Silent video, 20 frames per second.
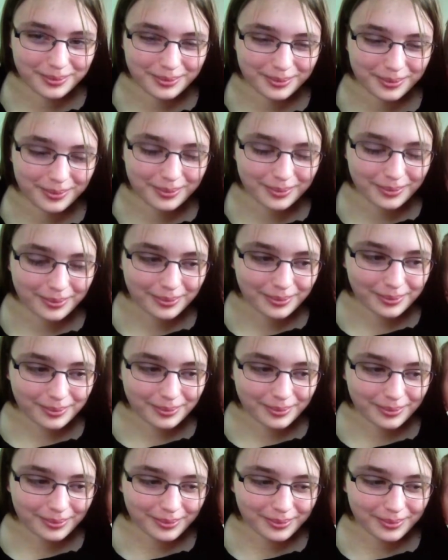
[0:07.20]

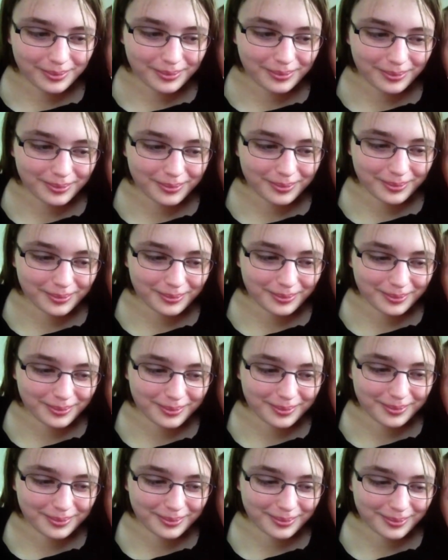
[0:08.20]

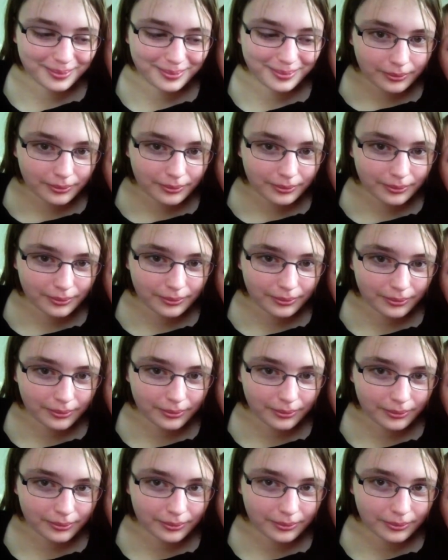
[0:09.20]

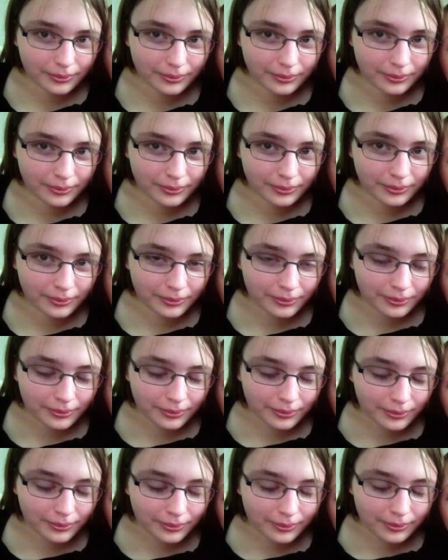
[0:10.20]

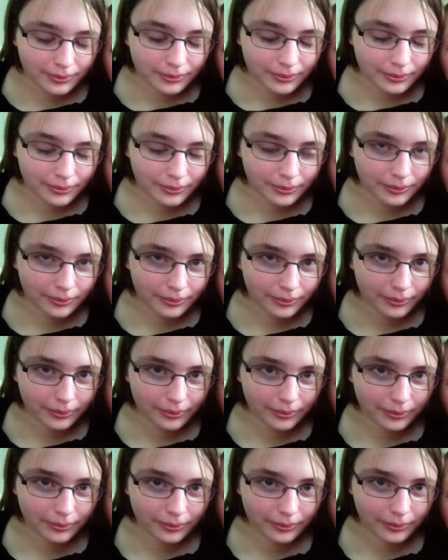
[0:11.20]

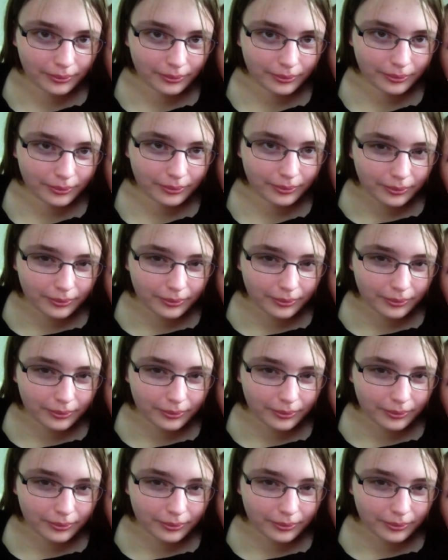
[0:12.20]
No words are spoken by the person on screen.